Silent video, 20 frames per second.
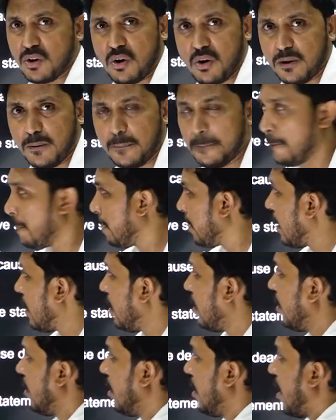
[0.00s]
wrong.
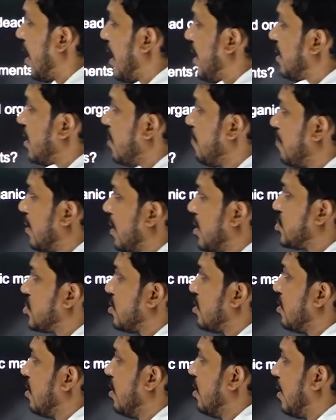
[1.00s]
High
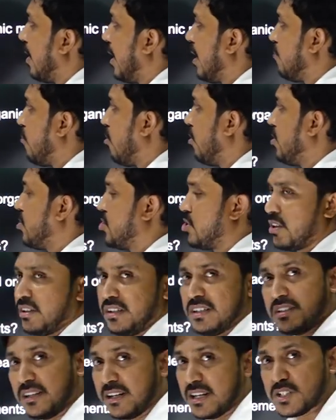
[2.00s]
temperature and moisture,
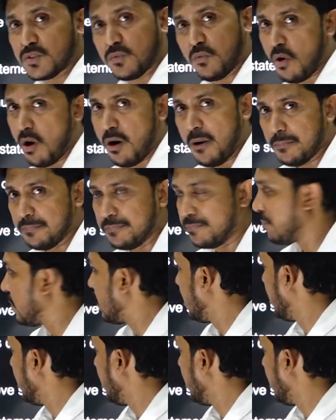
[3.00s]
yes it is warm,